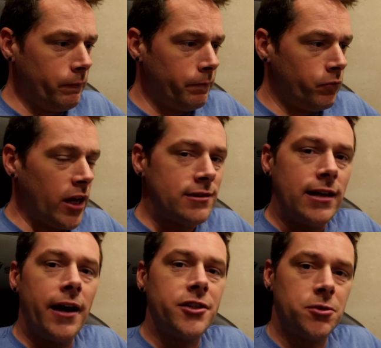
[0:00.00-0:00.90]
It's
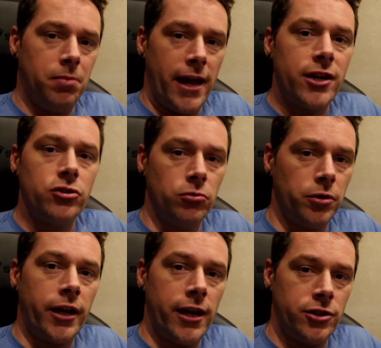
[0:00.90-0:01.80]
not a splash
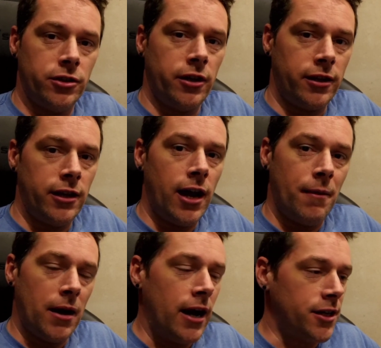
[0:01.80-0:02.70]
lubrication like the
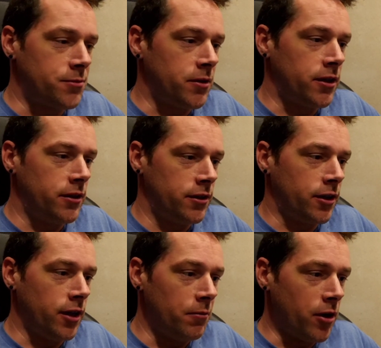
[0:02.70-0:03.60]
Yamahas, but the
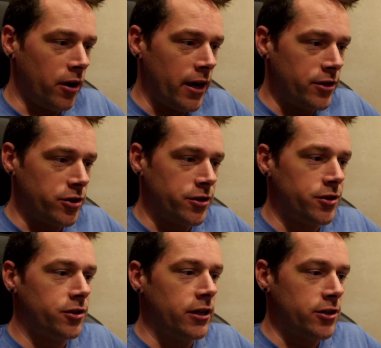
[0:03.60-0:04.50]
club car
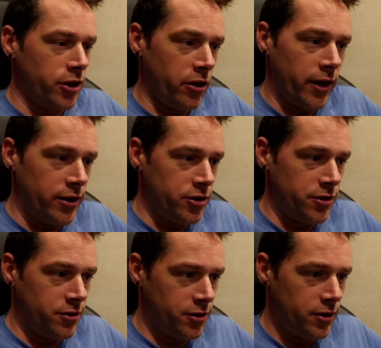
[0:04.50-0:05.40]
engines, the E-Z-GO
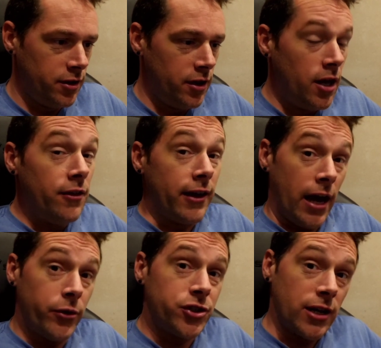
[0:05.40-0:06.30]
engines, the
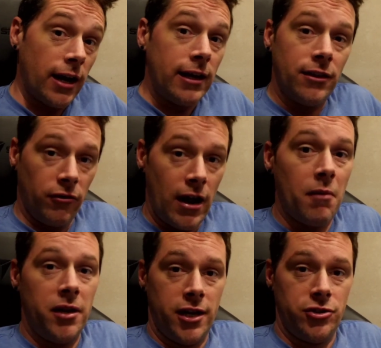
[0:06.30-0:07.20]
Kawasaki and the
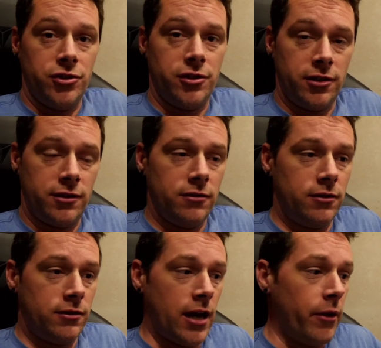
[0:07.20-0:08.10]
Robin engines. The
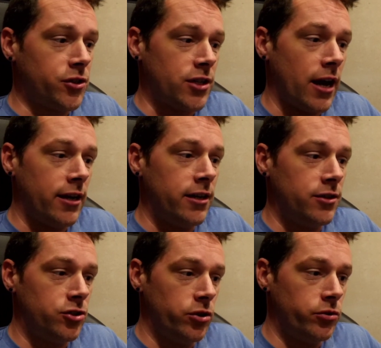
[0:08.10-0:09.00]
Kawasaki
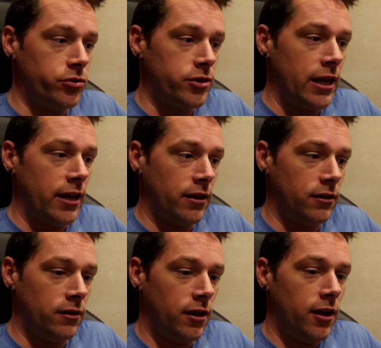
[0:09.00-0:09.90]
is used
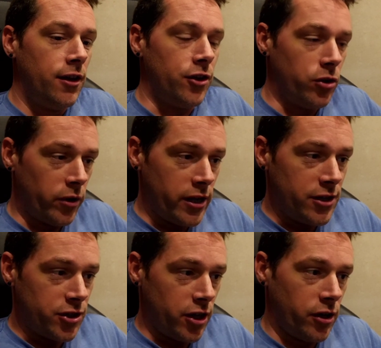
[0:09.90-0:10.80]
in the newer
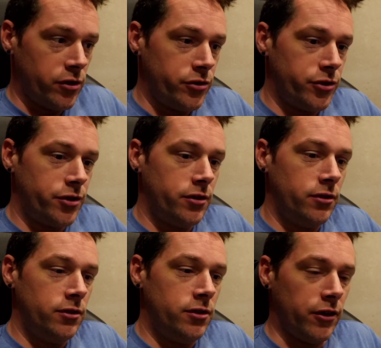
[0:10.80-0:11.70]
E-Z-GOs.
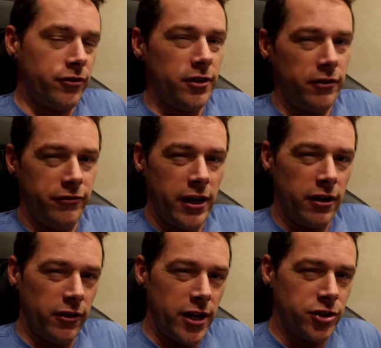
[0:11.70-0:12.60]
Different
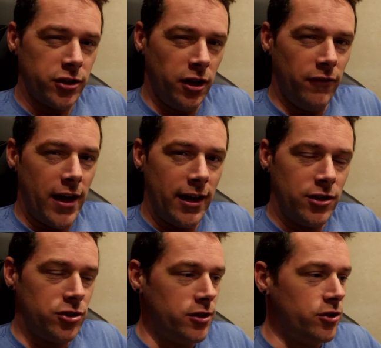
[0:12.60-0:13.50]
iteration of that
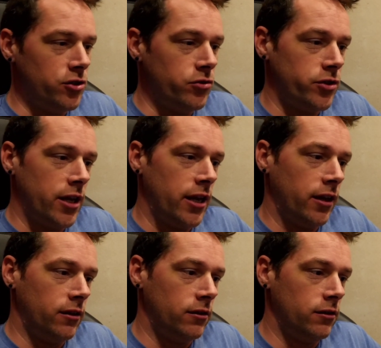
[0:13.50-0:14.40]
engine is used in